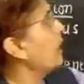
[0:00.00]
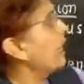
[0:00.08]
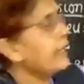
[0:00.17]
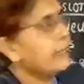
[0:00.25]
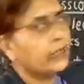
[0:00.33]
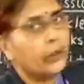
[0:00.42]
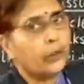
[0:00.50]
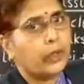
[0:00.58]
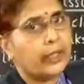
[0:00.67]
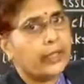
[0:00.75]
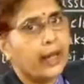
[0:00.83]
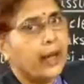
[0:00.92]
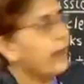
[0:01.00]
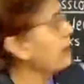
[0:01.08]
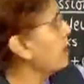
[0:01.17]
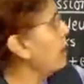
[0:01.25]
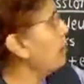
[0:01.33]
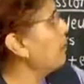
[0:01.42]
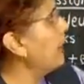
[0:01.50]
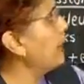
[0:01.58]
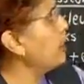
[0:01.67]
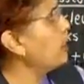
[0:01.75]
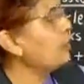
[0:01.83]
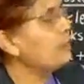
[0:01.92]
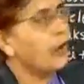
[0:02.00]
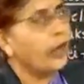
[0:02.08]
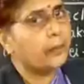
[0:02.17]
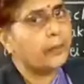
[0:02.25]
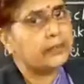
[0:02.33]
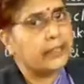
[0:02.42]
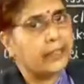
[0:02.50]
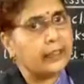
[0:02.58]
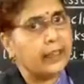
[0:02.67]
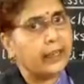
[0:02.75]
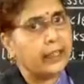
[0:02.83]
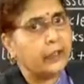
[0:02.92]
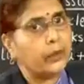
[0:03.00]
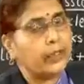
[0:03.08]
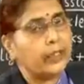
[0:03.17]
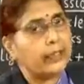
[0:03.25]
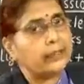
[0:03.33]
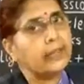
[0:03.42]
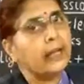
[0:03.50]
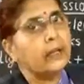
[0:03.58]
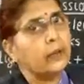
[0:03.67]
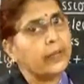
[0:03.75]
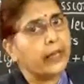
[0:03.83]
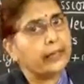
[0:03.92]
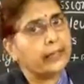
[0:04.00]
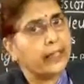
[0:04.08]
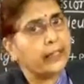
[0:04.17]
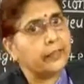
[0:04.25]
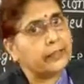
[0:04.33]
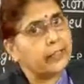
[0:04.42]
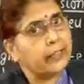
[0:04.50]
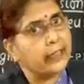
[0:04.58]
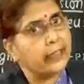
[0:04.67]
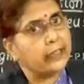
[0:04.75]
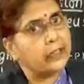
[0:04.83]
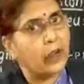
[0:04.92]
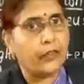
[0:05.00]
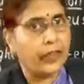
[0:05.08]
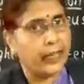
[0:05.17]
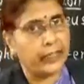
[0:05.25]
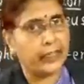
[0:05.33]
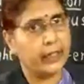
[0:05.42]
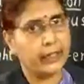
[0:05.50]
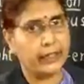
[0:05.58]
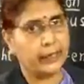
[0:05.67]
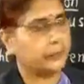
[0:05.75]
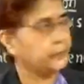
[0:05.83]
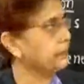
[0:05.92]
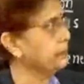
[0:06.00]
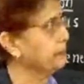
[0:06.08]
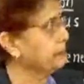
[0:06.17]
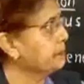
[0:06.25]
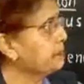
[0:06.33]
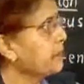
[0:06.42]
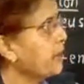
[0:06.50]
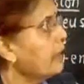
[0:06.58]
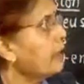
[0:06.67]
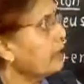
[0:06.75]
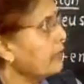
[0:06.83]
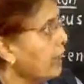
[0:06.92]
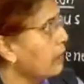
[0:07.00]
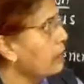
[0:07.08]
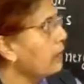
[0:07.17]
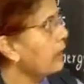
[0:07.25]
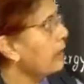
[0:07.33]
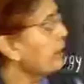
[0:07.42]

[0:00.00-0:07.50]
light nuclei combine to form a single nucleus together with the release of energy. Now